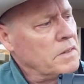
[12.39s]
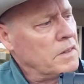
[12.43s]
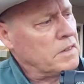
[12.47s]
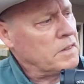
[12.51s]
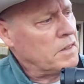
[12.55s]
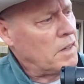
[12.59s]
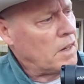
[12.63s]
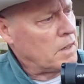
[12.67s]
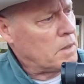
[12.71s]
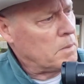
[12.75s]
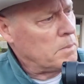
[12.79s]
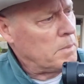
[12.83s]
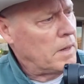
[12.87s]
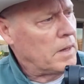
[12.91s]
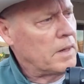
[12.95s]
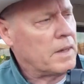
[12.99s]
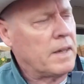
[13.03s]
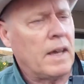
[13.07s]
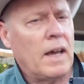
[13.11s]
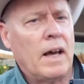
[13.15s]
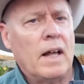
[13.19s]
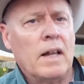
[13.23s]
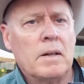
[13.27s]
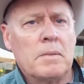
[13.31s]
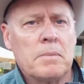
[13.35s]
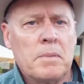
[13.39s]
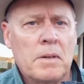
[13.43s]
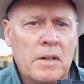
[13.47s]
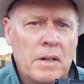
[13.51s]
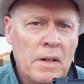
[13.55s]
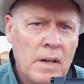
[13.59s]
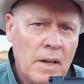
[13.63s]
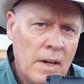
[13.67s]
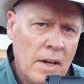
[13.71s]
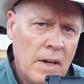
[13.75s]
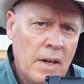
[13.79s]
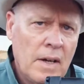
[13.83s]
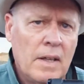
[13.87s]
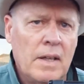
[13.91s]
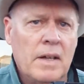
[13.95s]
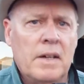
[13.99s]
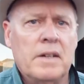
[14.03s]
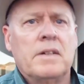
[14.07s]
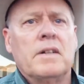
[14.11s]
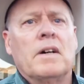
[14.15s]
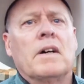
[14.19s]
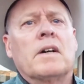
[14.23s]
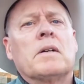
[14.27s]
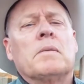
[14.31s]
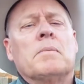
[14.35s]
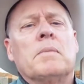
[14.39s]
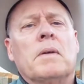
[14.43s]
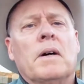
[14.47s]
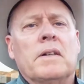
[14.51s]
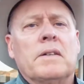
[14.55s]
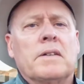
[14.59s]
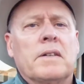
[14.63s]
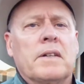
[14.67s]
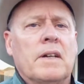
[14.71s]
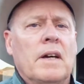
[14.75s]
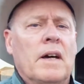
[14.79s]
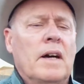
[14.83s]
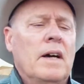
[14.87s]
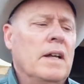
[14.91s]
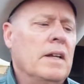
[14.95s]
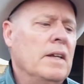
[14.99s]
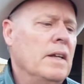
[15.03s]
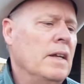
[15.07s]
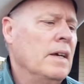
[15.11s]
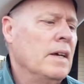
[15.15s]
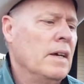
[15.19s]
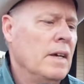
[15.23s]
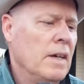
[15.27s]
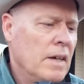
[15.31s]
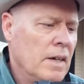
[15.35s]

They talk about caliber, they talk about the gun,